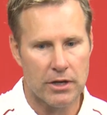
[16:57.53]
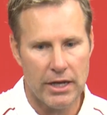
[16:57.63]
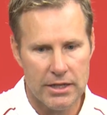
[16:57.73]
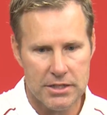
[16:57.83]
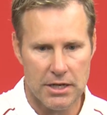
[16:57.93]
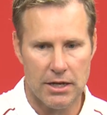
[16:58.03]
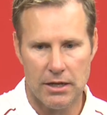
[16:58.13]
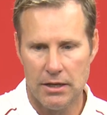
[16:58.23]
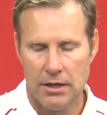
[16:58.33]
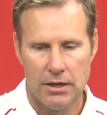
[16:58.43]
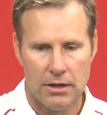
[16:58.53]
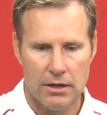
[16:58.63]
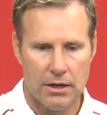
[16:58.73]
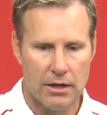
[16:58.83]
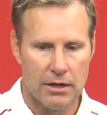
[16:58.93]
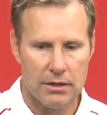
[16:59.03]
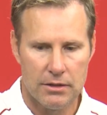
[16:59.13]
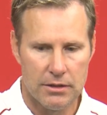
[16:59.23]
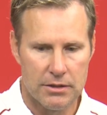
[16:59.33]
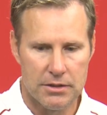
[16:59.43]
Casey
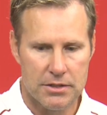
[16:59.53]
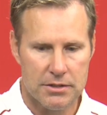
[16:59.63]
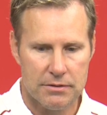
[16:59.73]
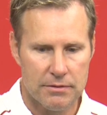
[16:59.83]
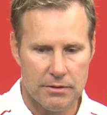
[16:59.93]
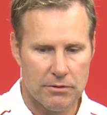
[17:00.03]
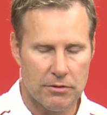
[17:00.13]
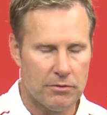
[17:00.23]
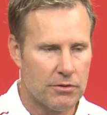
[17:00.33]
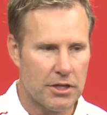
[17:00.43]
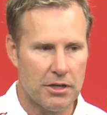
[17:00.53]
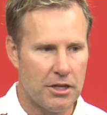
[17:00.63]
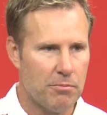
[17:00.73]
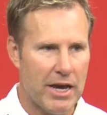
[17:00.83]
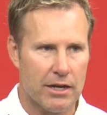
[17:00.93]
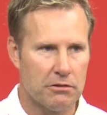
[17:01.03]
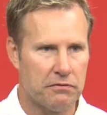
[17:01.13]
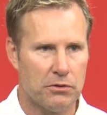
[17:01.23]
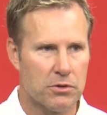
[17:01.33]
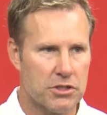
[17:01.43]
is getting him back on the floor,